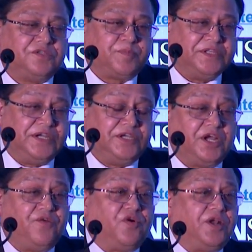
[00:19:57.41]

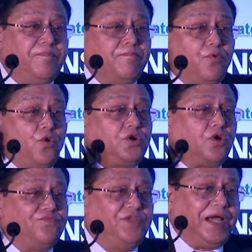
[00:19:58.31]
presented for import
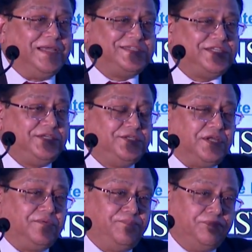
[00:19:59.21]
of the ICs
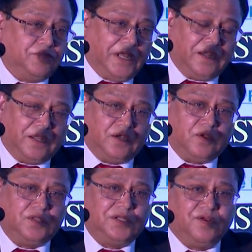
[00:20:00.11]
and
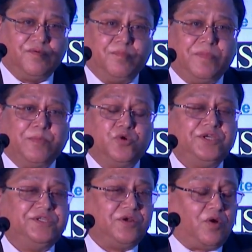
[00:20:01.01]
on the
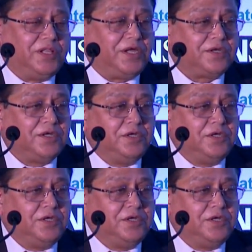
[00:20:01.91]
memories and all that